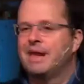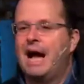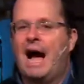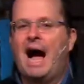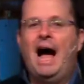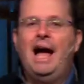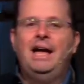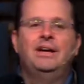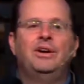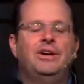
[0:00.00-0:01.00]
I,
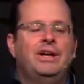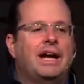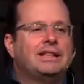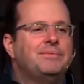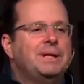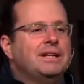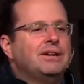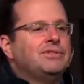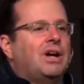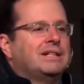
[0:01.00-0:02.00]
at the beginning of
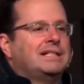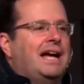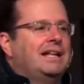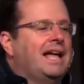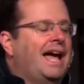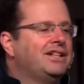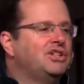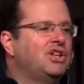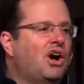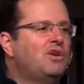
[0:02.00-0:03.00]
lockdown, had
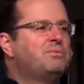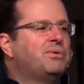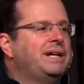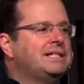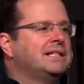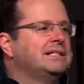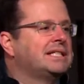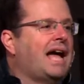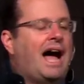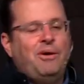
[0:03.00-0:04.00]
no presence.
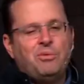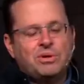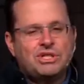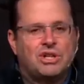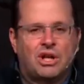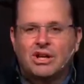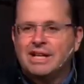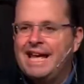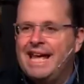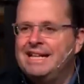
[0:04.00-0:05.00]
I was not on
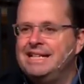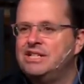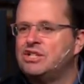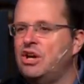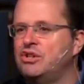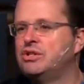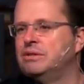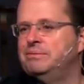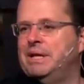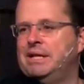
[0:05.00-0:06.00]
any social
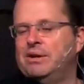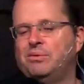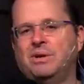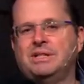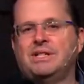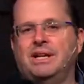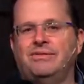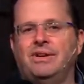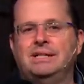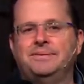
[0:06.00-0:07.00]
media whatsoever.